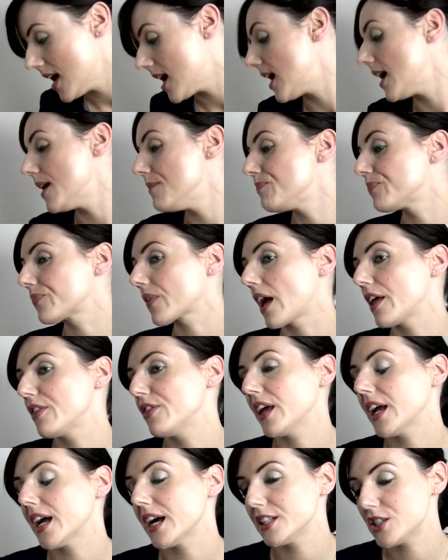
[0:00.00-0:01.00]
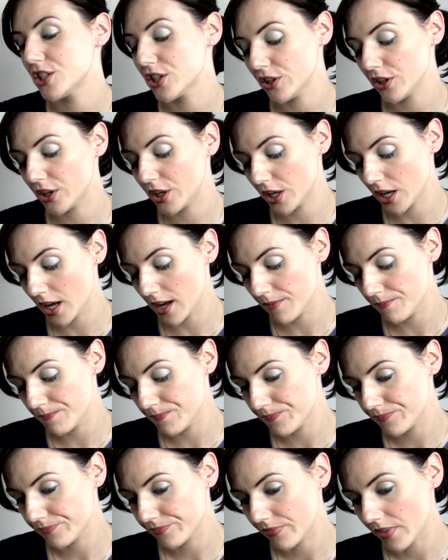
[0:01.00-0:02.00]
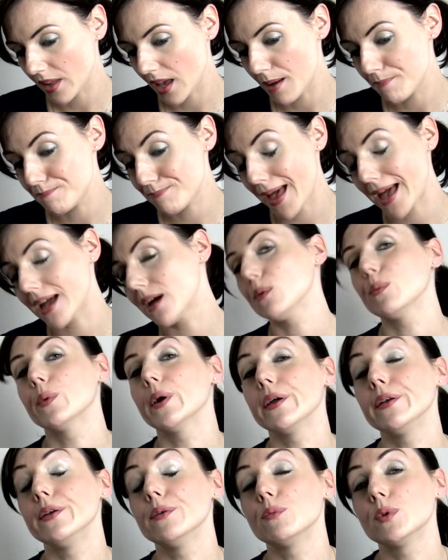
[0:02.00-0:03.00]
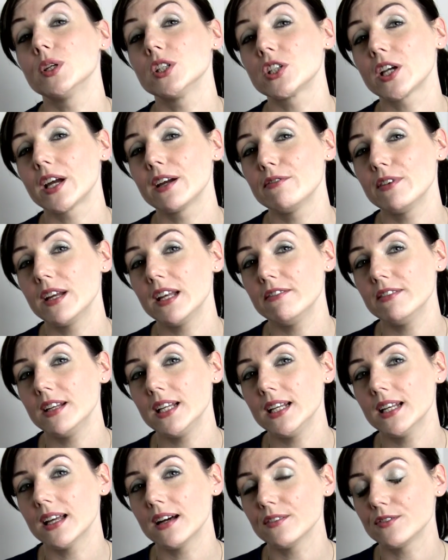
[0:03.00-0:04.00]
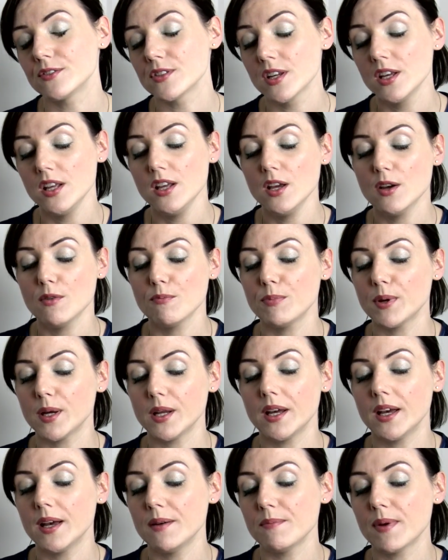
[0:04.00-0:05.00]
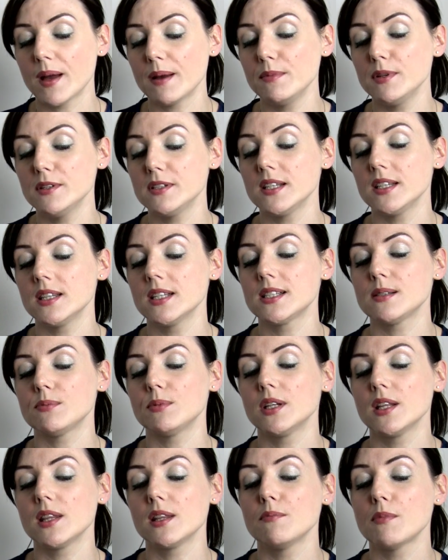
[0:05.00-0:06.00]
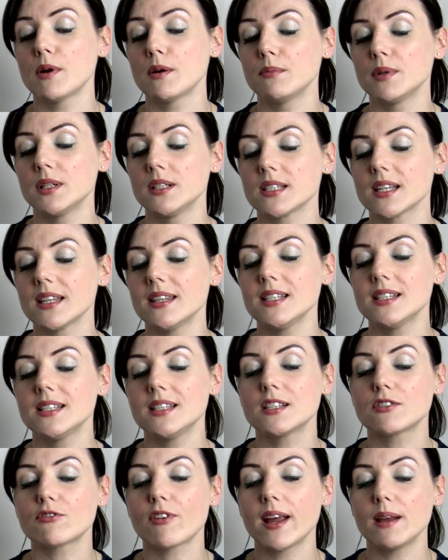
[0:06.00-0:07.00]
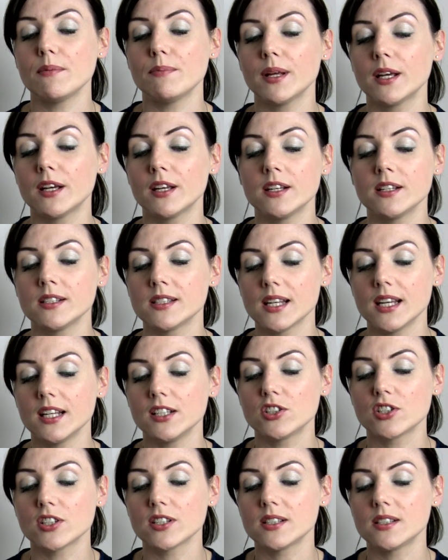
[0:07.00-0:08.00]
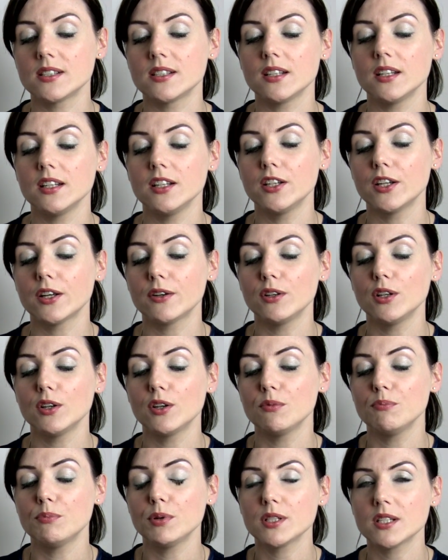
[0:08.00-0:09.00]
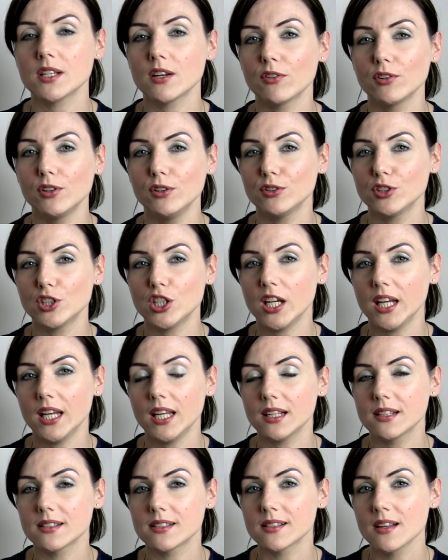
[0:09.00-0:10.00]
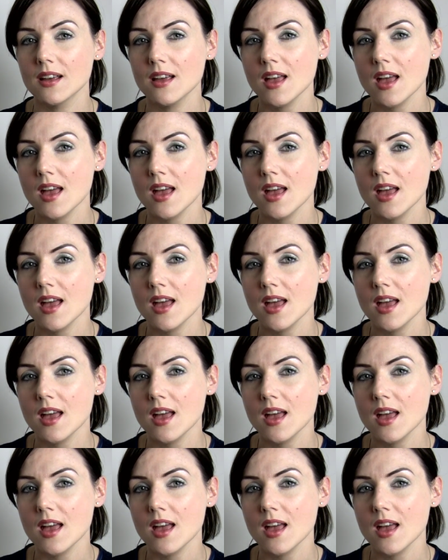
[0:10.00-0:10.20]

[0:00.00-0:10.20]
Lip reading: I think I took a Becca one, which I really loved, but I'm using this one at the moment. And this is great because it just, you know, you can put it on your cheeks,